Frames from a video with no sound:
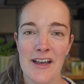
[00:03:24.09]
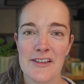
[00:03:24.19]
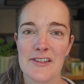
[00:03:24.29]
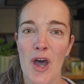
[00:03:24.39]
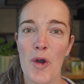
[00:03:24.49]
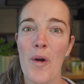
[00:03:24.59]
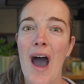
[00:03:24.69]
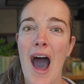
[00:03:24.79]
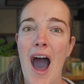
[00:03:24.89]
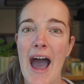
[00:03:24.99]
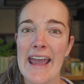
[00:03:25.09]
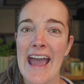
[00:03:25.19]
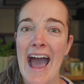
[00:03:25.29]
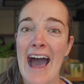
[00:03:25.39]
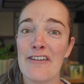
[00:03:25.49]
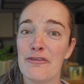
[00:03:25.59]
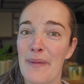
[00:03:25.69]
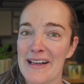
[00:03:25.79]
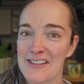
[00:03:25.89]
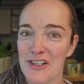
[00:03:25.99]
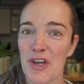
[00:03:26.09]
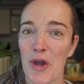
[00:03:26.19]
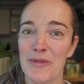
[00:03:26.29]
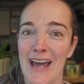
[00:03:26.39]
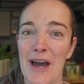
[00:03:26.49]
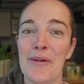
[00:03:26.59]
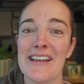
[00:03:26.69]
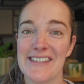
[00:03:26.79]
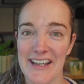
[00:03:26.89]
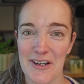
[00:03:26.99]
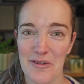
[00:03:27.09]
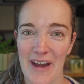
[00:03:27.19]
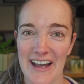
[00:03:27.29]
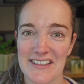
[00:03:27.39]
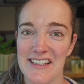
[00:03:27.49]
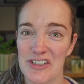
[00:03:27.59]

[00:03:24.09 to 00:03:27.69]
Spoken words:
So, I have better go now is incorrect.